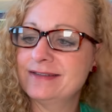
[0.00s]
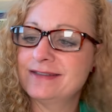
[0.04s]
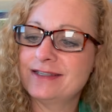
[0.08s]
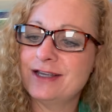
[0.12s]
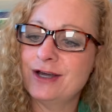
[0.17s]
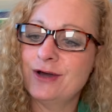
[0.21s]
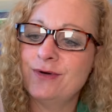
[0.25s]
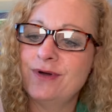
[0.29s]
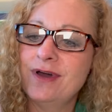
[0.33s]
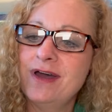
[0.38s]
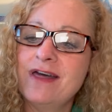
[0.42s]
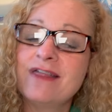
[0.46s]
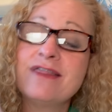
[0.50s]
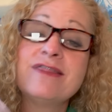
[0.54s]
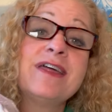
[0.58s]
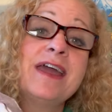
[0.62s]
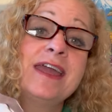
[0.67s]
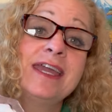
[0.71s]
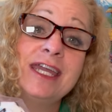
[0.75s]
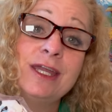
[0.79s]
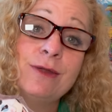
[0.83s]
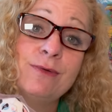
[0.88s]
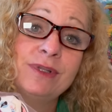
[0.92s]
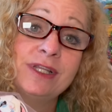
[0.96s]
So
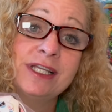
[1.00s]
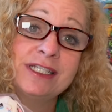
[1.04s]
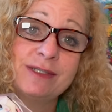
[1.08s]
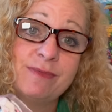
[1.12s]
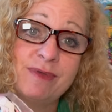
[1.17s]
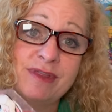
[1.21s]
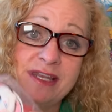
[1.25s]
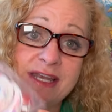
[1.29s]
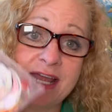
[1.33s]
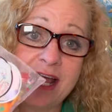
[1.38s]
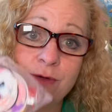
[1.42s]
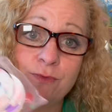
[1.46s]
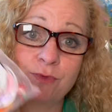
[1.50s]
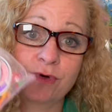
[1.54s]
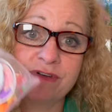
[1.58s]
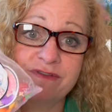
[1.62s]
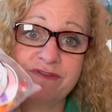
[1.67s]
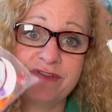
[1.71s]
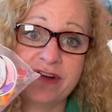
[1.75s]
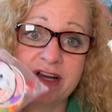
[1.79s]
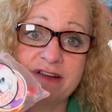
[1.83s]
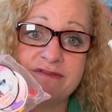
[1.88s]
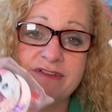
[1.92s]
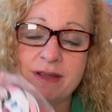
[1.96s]
thank you, Elizabeth and Edward, very,